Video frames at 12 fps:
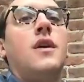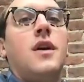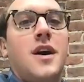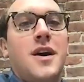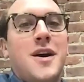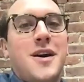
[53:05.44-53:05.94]

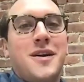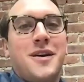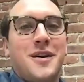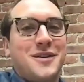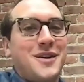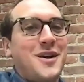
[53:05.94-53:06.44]

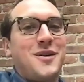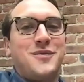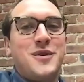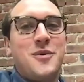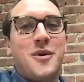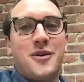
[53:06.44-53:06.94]
a
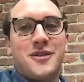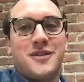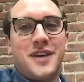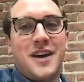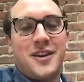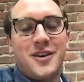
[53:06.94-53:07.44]
few hundred
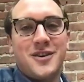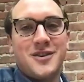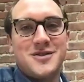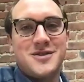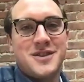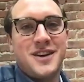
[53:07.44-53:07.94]

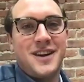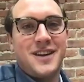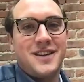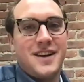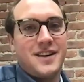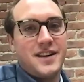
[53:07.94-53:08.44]
sellers,
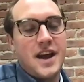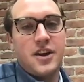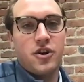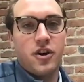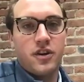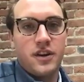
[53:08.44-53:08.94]
then yeah,
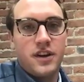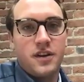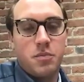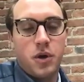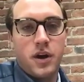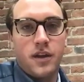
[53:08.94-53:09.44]
you're going to need to
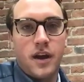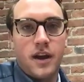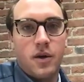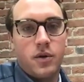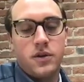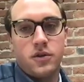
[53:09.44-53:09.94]
break that
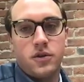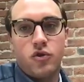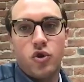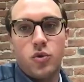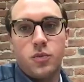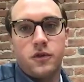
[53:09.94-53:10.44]
out into
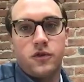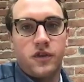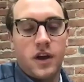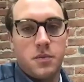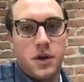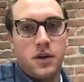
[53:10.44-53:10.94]
groups or
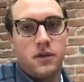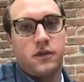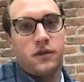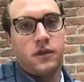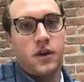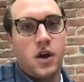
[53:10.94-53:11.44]

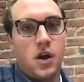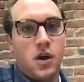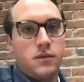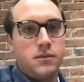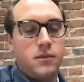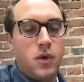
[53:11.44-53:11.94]
segments.
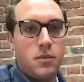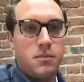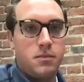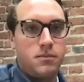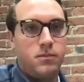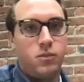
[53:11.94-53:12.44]

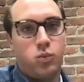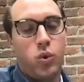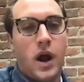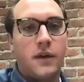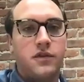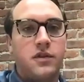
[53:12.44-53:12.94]
What
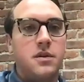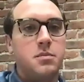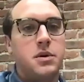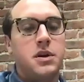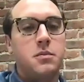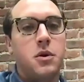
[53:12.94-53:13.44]
I've seen
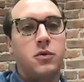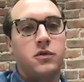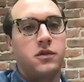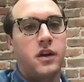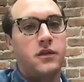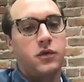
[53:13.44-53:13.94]
be most
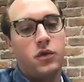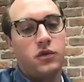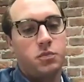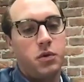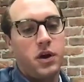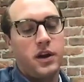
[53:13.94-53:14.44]
successful
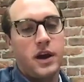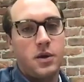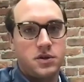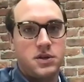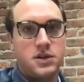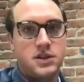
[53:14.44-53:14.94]
is break it out
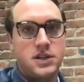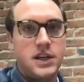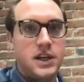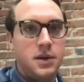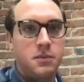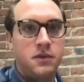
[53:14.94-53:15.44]
into
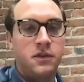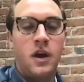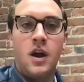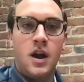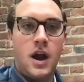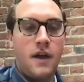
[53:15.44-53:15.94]
teams.
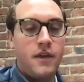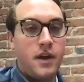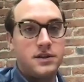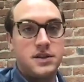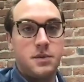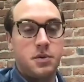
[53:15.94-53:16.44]
And
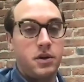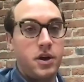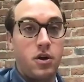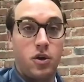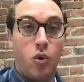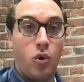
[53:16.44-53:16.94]
then typically
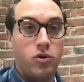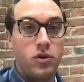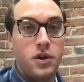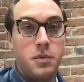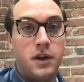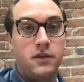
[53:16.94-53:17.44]
on a
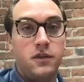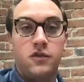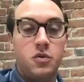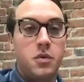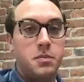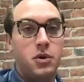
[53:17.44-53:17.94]
quarterly basis,
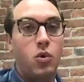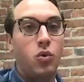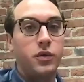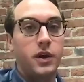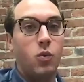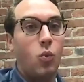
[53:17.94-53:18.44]
you might be
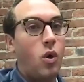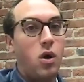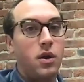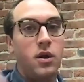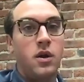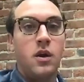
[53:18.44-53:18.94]
holding
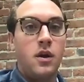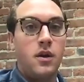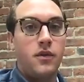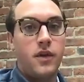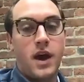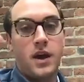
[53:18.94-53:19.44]
one
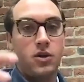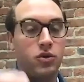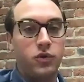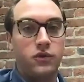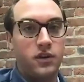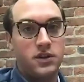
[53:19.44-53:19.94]
that
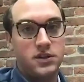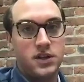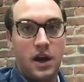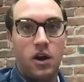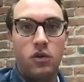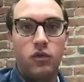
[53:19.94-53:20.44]
includes the
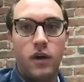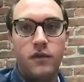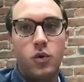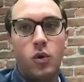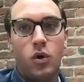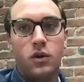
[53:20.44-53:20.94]
entire
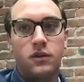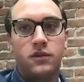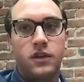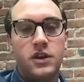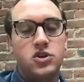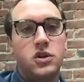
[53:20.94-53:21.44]
revenue
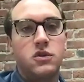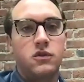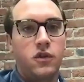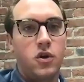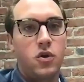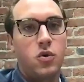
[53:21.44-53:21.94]
organization.
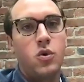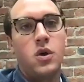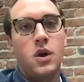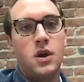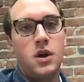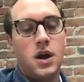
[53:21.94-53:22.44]
So
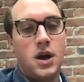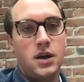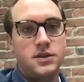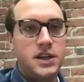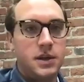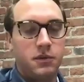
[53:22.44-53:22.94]

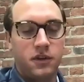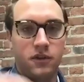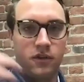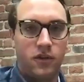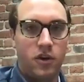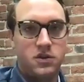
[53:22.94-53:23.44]
teams can
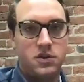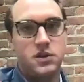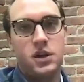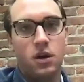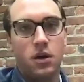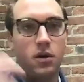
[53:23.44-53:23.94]
start to
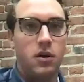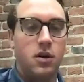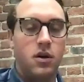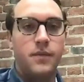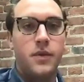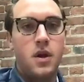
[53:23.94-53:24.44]

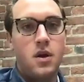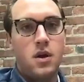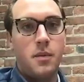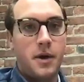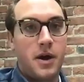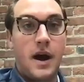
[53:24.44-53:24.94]
hear
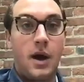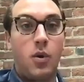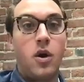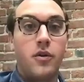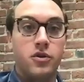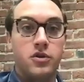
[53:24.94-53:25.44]
about how
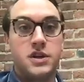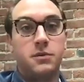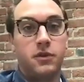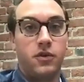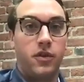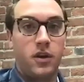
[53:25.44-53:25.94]
other
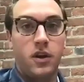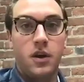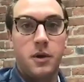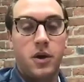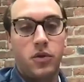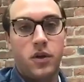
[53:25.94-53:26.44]
teams are thinking
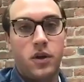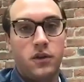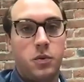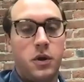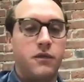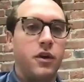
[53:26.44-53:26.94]
about
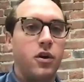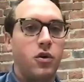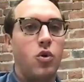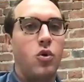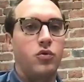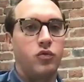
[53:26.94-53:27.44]
things. But if you're going to
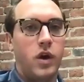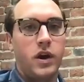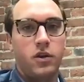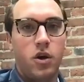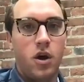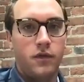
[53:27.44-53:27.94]
hold
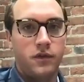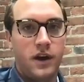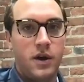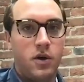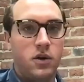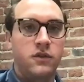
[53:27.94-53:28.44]
regular office
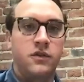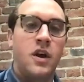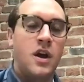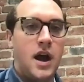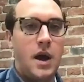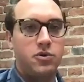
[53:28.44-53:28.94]
hours,
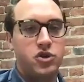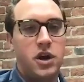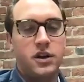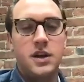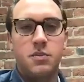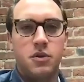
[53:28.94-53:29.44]
I would try
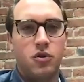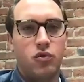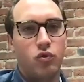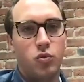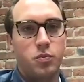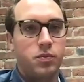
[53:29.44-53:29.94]
to keep the
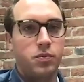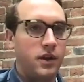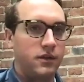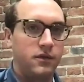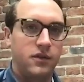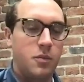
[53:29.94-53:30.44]
group
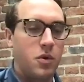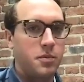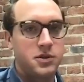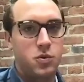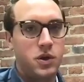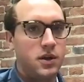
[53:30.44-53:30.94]
like somewhere
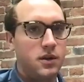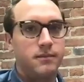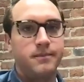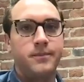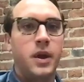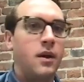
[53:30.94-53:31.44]

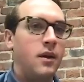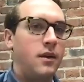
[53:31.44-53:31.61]
between